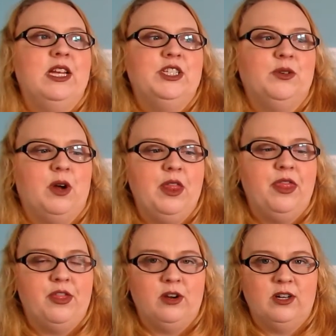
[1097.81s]
So on
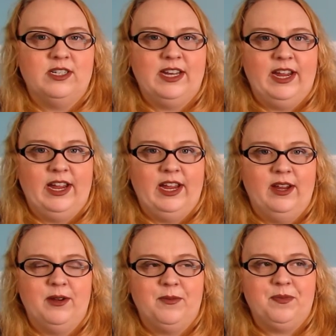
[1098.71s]

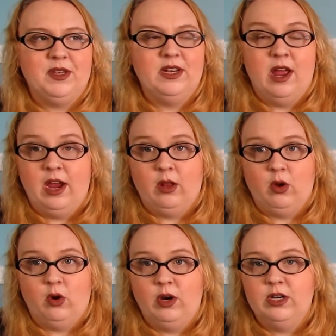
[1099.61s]
Thursday, Niall
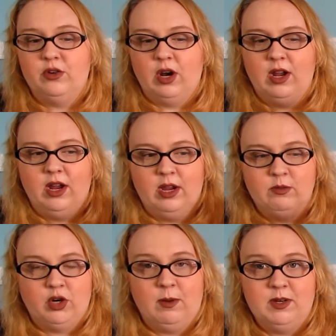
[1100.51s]
Horan
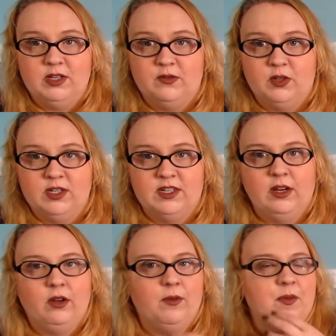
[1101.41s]
dropped his first
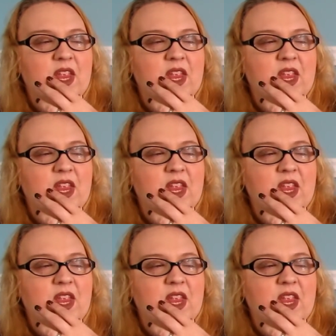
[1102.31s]
single.